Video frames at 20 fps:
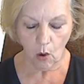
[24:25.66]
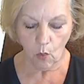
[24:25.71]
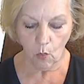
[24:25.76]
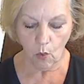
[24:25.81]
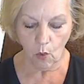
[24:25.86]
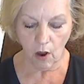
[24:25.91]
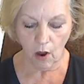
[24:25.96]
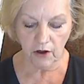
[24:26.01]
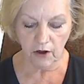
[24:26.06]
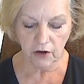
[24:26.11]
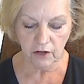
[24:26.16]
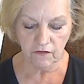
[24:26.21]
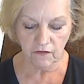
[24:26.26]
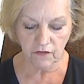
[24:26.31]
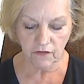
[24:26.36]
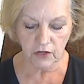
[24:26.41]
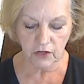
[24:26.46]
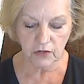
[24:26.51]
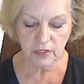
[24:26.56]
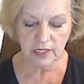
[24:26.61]
The salt
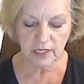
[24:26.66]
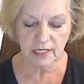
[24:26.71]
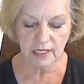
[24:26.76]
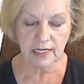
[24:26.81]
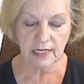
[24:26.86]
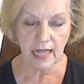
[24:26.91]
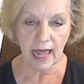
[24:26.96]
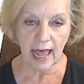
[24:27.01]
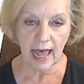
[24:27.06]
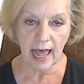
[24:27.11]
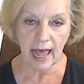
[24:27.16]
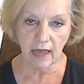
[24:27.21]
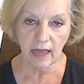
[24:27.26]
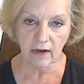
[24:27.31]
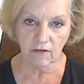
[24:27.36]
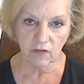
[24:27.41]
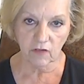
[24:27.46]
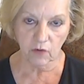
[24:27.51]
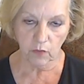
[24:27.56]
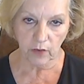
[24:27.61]
solution is
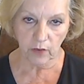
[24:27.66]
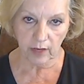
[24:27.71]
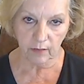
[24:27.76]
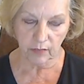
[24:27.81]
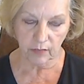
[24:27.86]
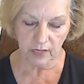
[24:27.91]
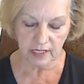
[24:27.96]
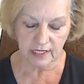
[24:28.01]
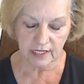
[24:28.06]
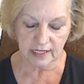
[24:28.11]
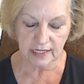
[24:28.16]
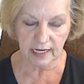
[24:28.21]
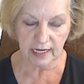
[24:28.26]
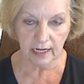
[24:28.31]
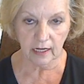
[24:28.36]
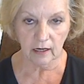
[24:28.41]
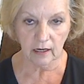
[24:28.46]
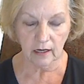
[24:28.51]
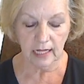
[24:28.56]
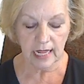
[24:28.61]
referred to
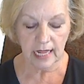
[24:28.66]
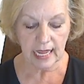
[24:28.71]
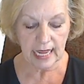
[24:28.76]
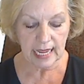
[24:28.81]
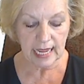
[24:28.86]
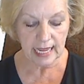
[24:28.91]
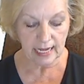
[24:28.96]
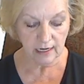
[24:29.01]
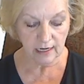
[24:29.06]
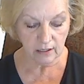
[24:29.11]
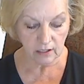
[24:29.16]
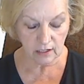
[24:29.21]
as hypertonic.